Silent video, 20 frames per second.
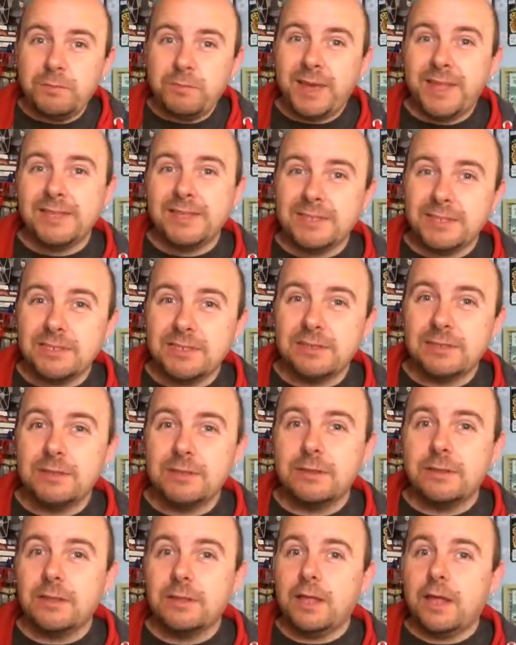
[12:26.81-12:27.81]
pence,
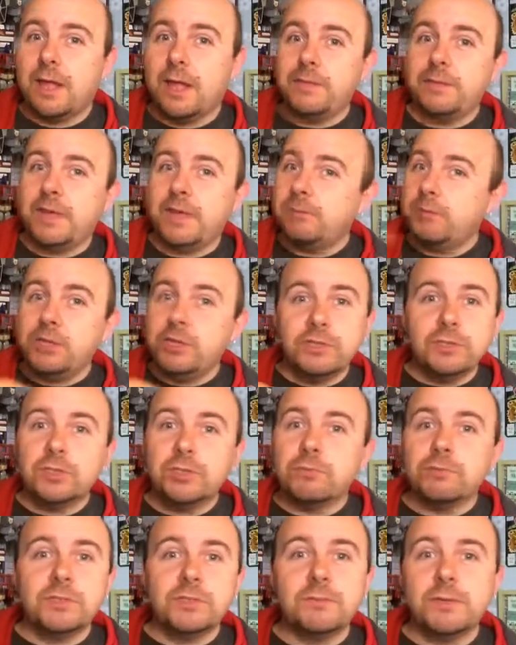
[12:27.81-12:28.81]
that money doesn't
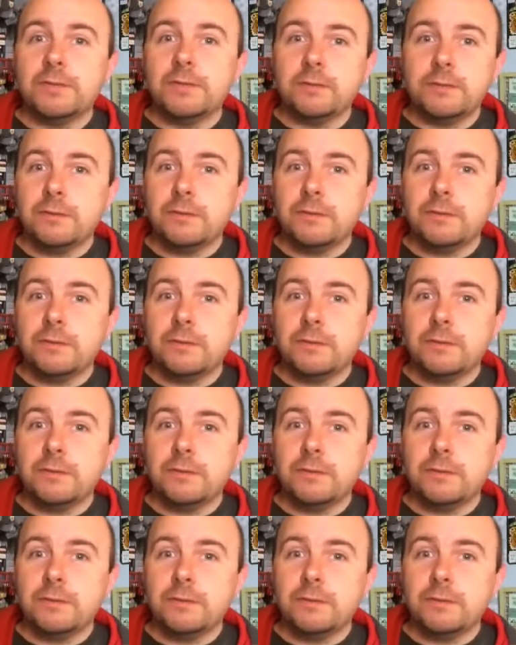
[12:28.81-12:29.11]
come to me.